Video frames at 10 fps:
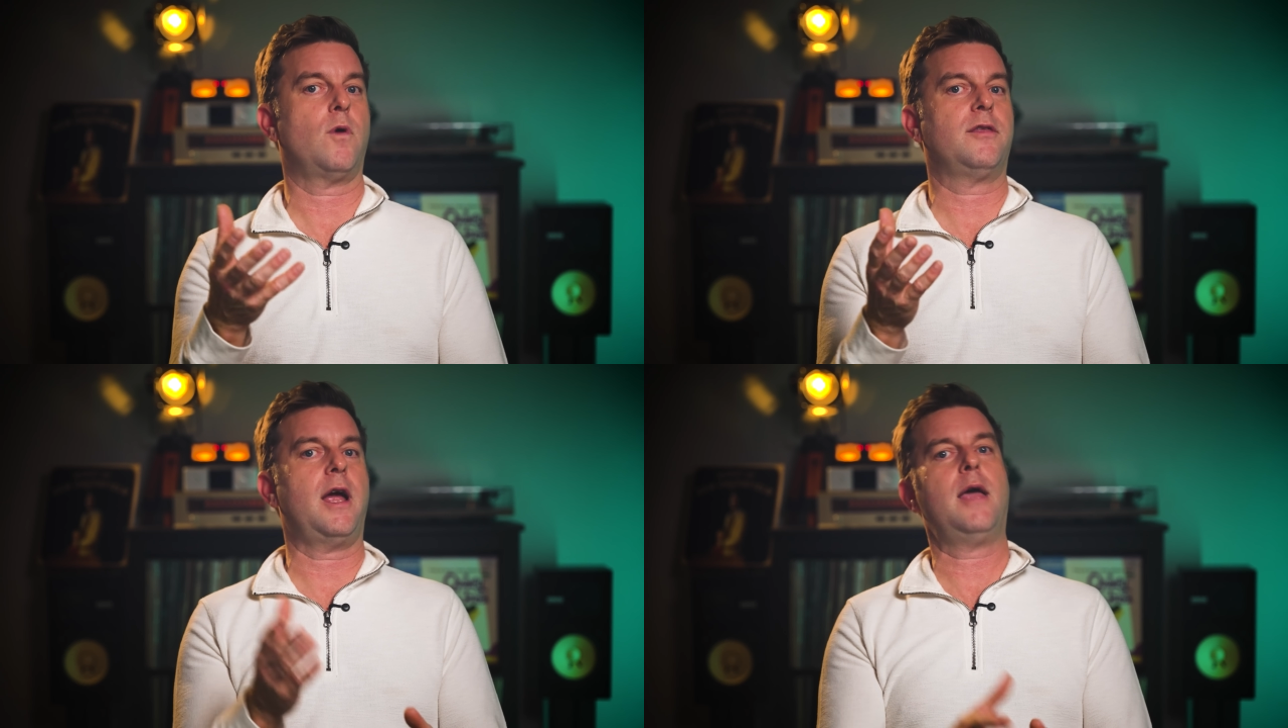
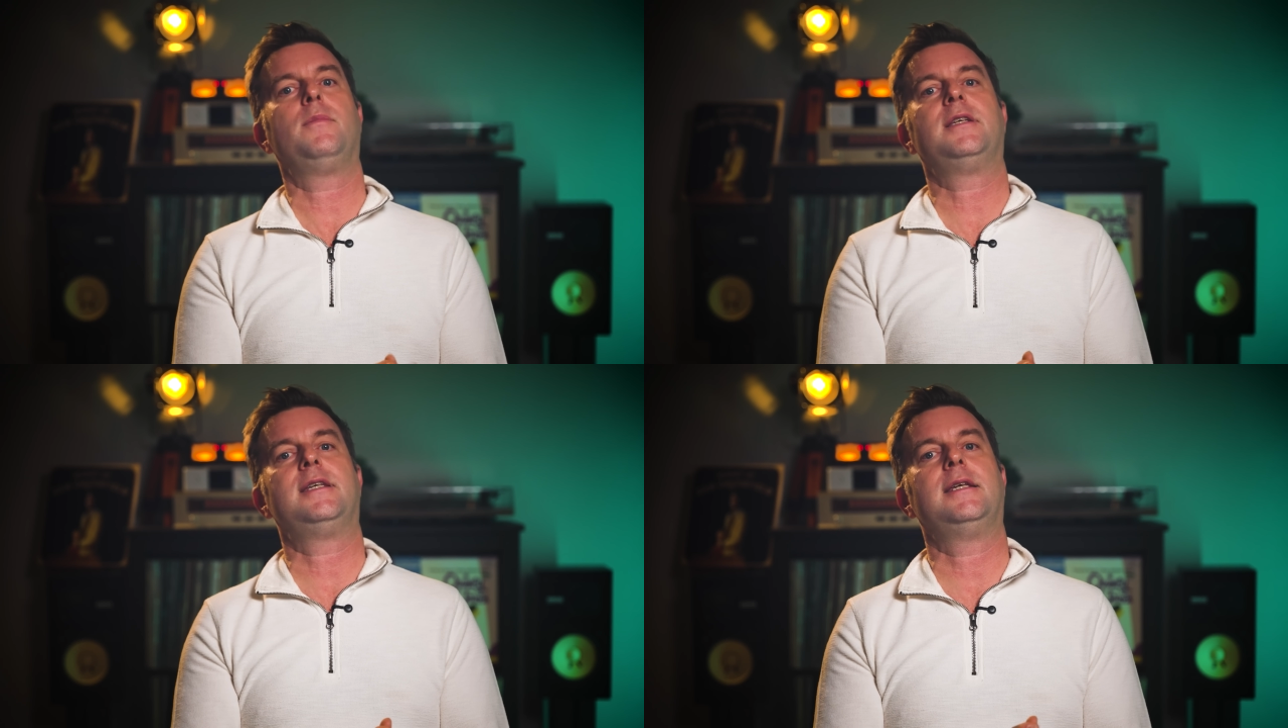whether
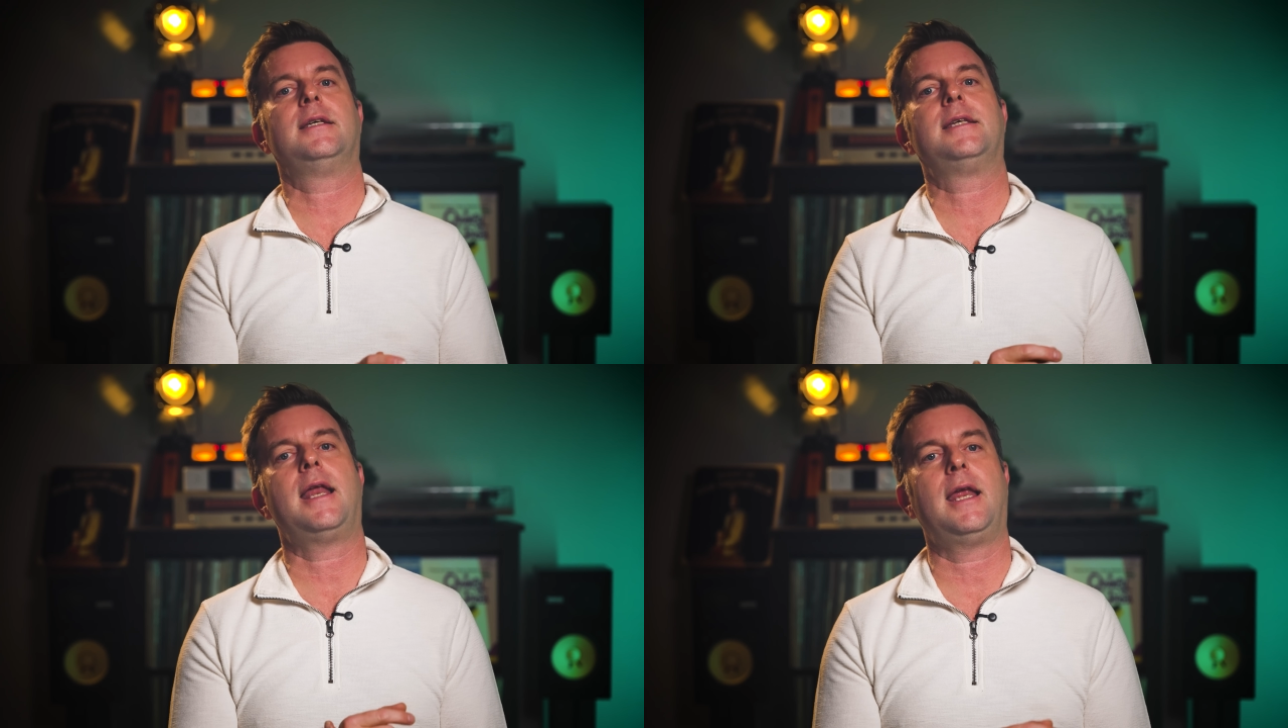NBC
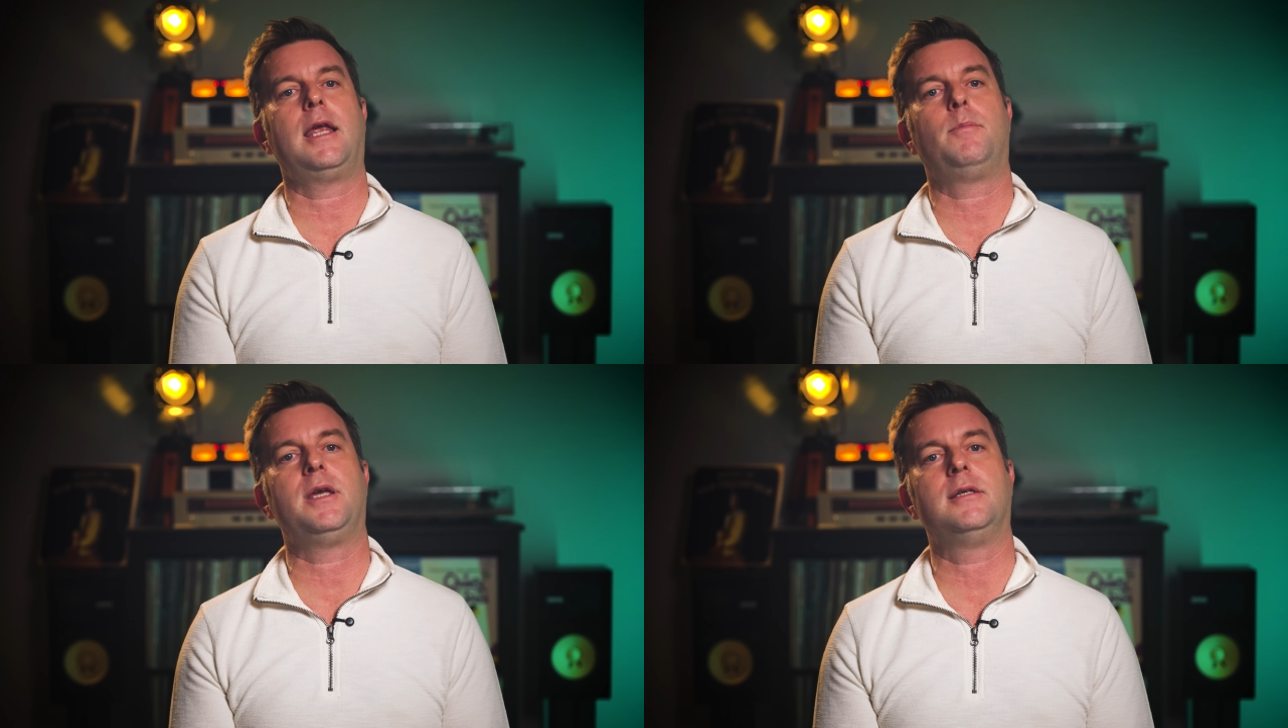did
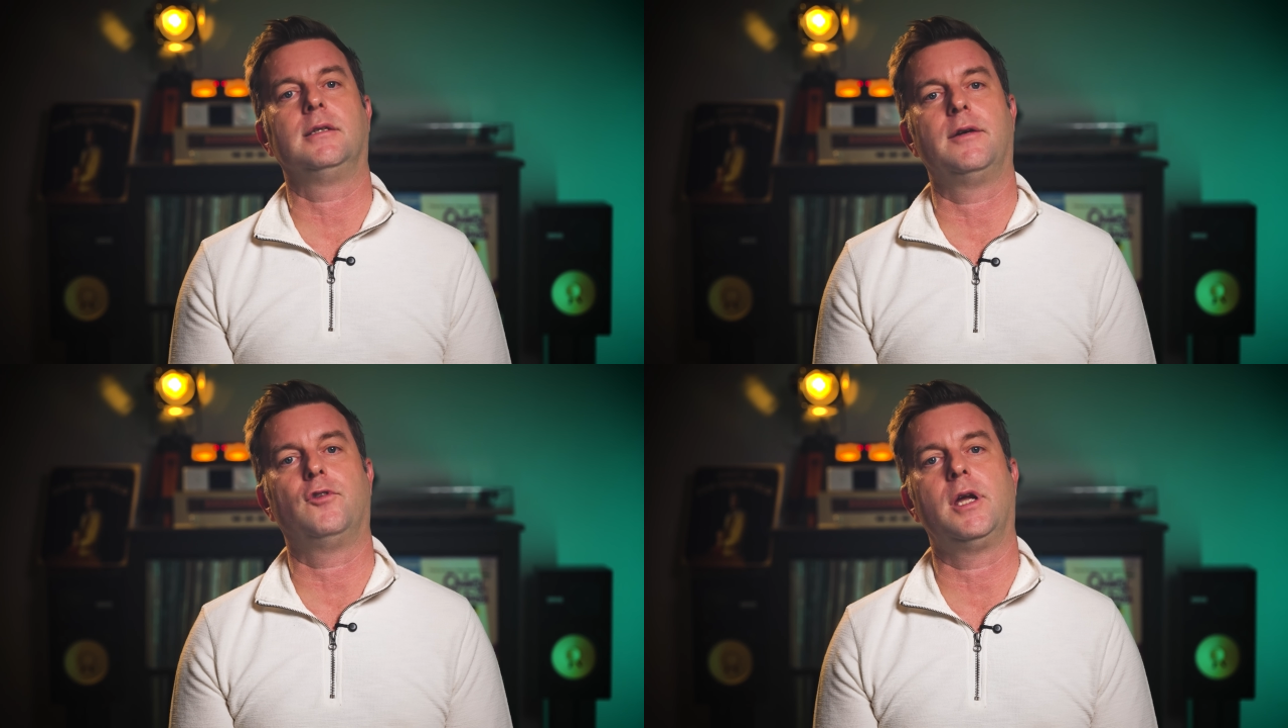1080p
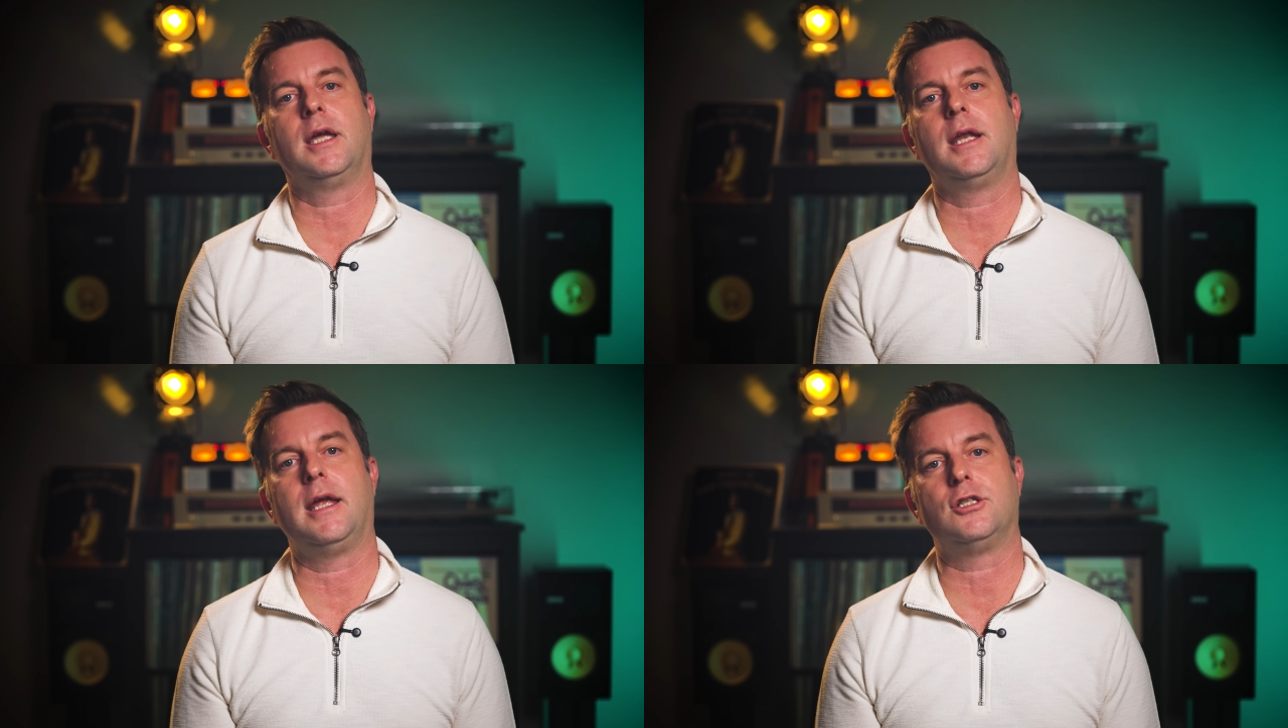delivery
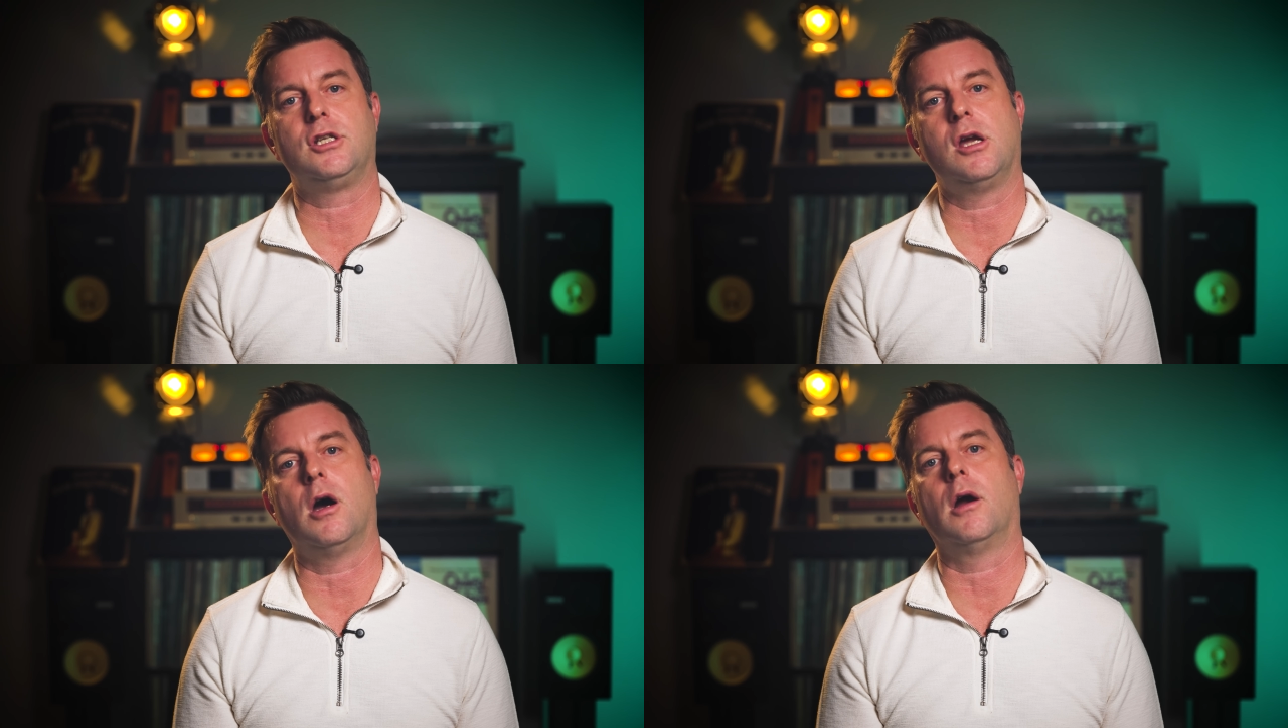in
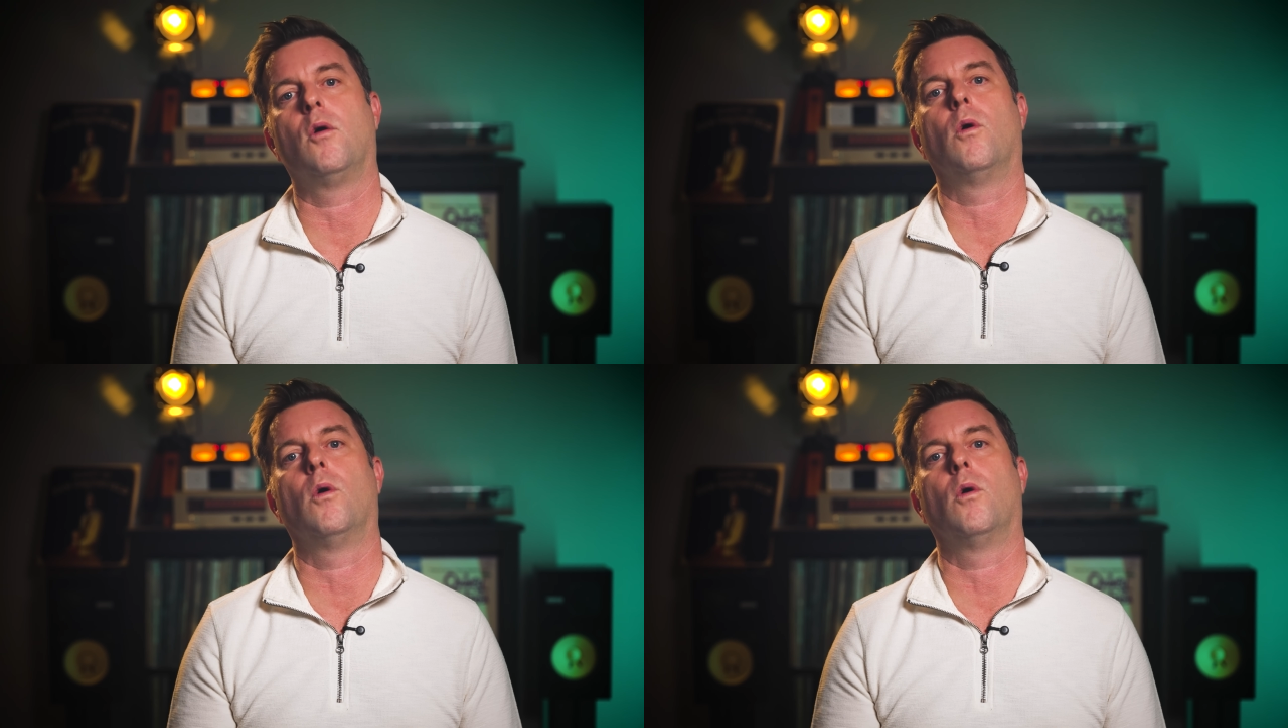HDR